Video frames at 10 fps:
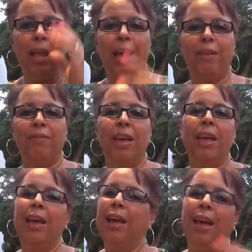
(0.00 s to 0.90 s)
life
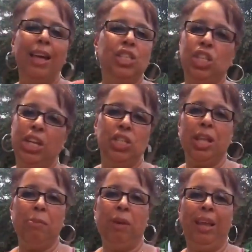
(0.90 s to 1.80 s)
has changed
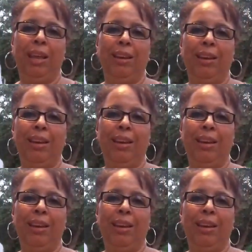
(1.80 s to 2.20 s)
that plan.